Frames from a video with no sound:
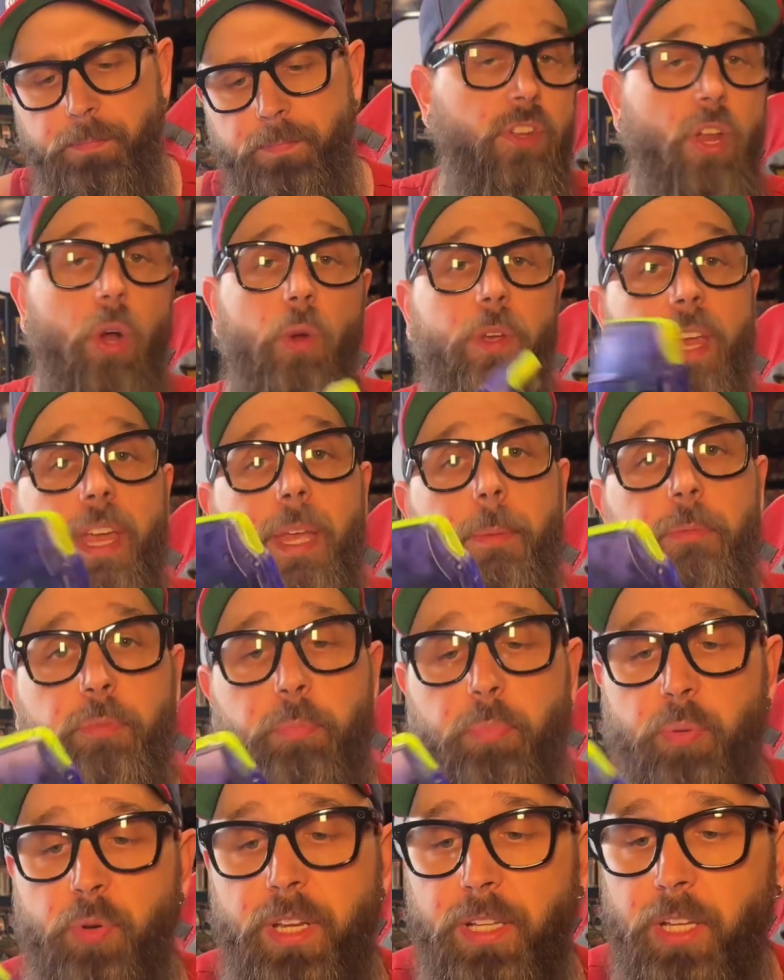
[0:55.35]
No games
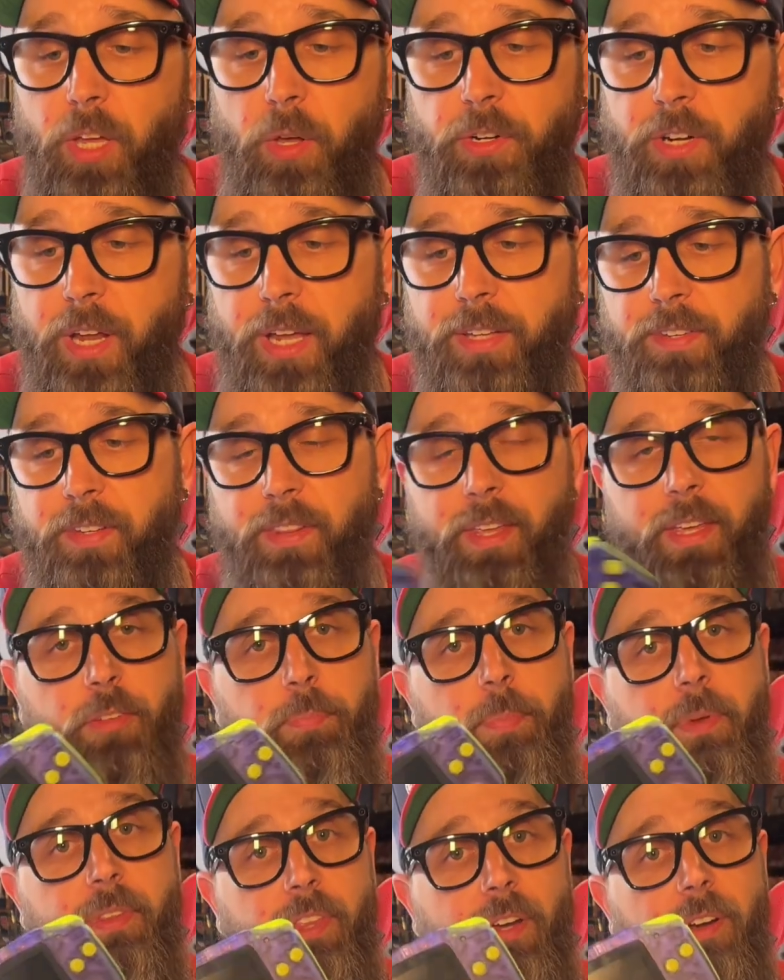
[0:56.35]
preloaded onto this,
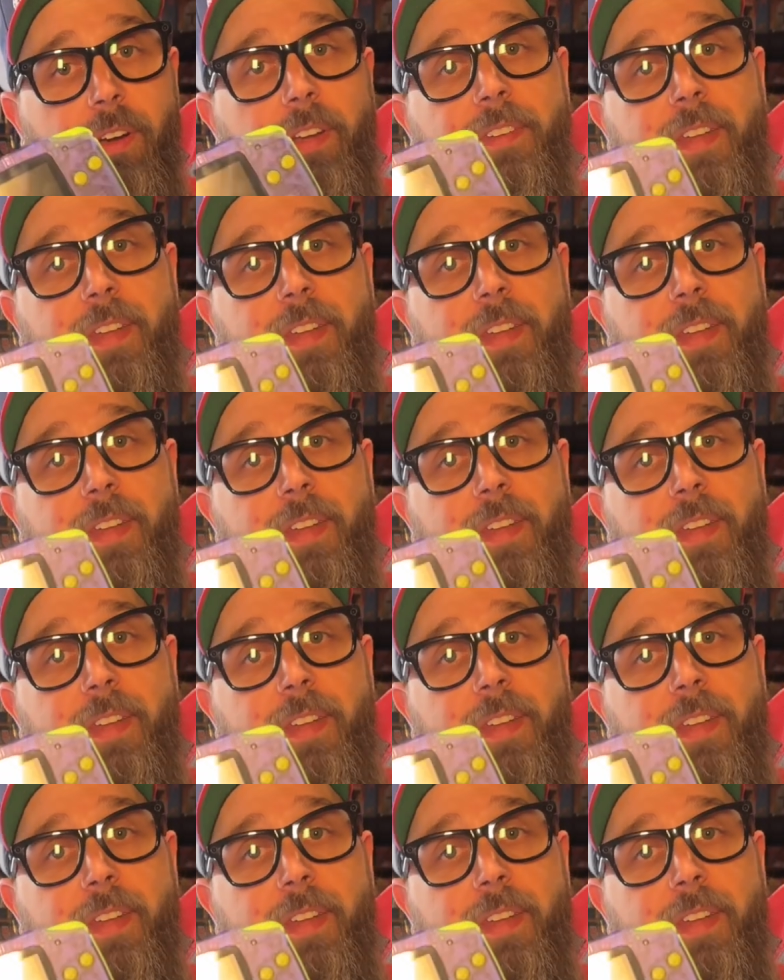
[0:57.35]
but there is